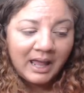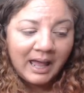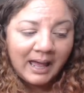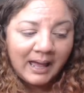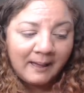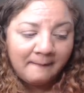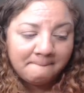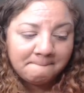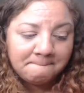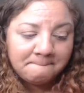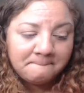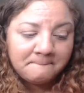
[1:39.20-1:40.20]

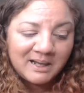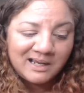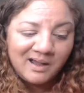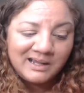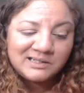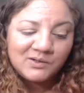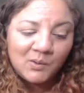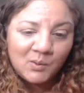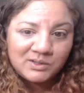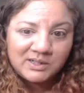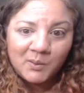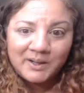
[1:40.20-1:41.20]
My guides are
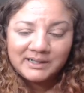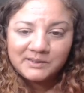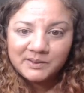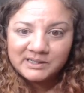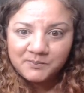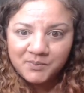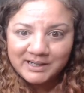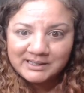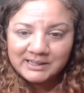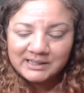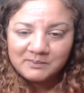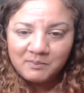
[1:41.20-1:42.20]
also wanting to
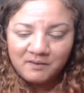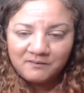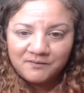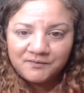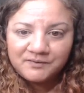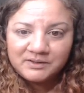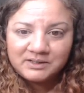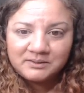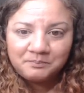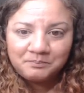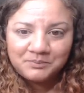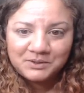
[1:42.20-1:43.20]
express in this month
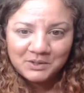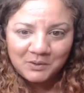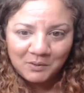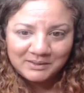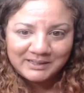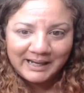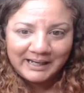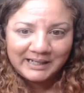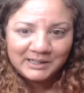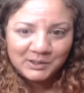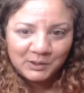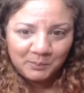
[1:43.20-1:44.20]
to not take
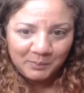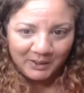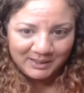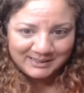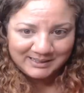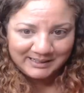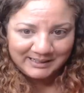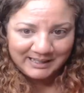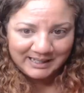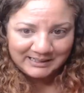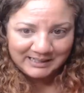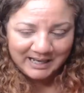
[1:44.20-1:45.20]
it too personally,
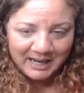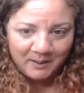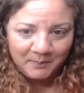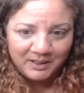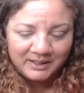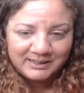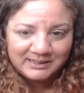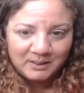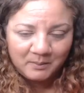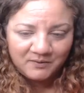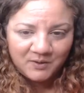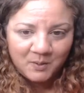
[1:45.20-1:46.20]
that delay, because
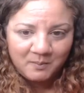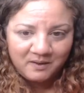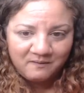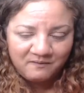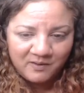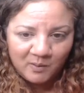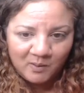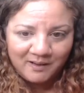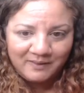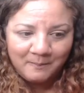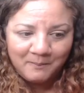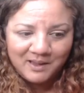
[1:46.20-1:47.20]
some of you may feel
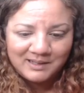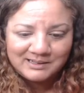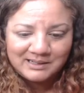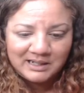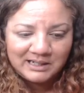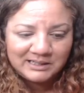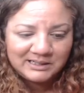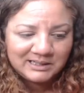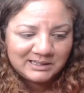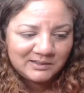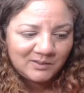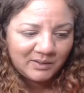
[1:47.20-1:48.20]
like that person is
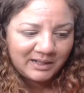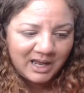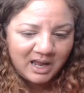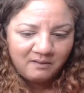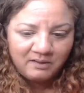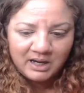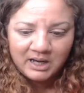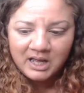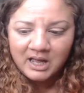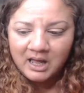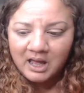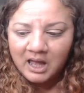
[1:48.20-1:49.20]
just not caring,
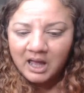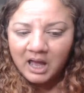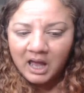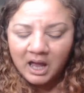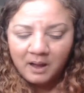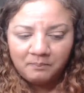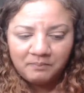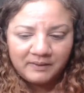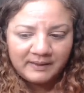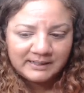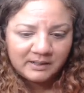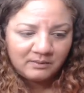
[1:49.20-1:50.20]
that
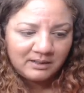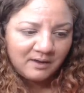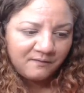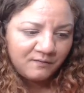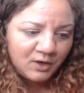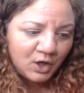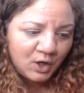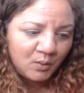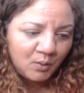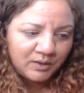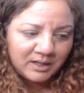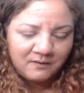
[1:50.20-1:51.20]
they don't love you
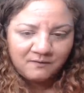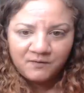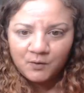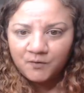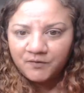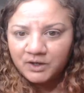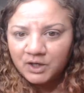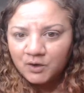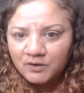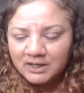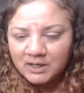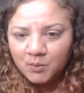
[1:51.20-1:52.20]
or they don't feel for you,
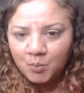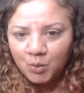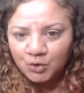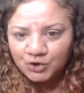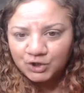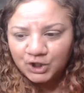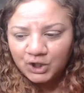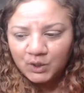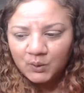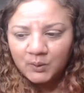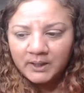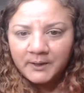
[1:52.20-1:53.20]
that they don't want you.